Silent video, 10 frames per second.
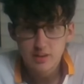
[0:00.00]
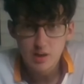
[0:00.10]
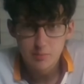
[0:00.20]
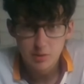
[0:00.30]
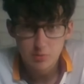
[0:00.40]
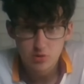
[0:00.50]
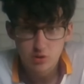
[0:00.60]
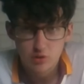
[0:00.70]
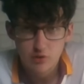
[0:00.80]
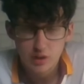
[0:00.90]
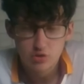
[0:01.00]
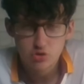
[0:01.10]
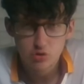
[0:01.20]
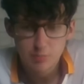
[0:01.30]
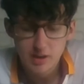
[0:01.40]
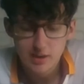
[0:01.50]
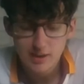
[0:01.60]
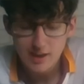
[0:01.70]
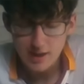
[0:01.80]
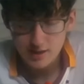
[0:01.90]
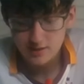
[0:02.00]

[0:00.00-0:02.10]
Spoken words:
How many more do you think should be, and